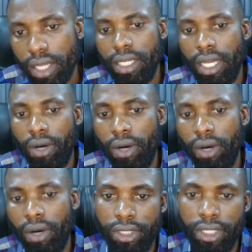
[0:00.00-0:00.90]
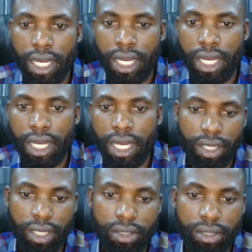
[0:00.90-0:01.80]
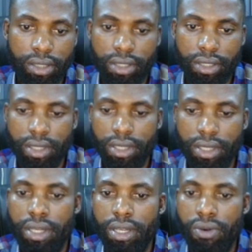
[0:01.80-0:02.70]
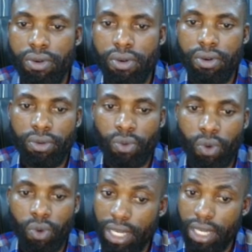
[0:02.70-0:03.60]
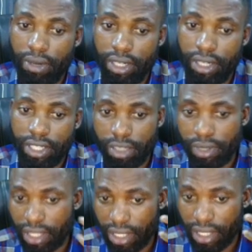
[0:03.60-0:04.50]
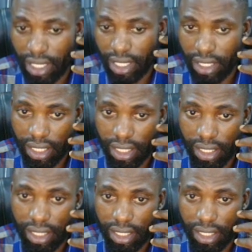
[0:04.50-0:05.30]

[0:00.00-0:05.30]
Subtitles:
now here, okay, one thing about ChatGPT is that it